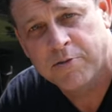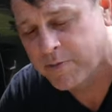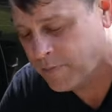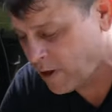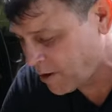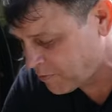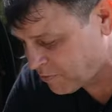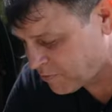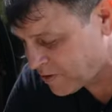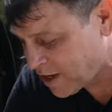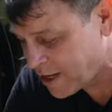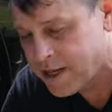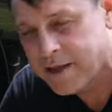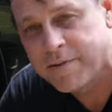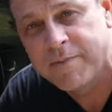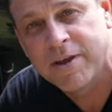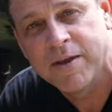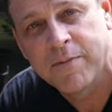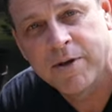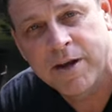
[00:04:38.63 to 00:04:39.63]

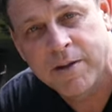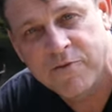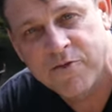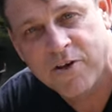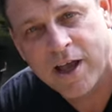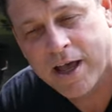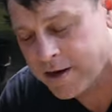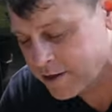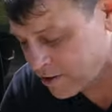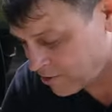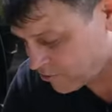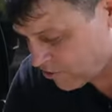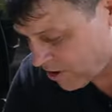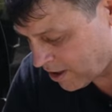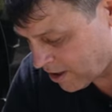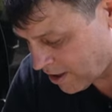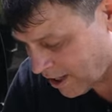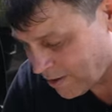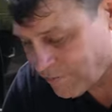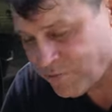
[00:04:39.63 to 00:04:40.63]
upsetting me when I'm out here
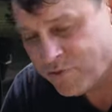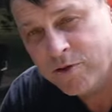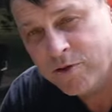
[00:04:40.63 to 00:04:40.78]
trying. I'm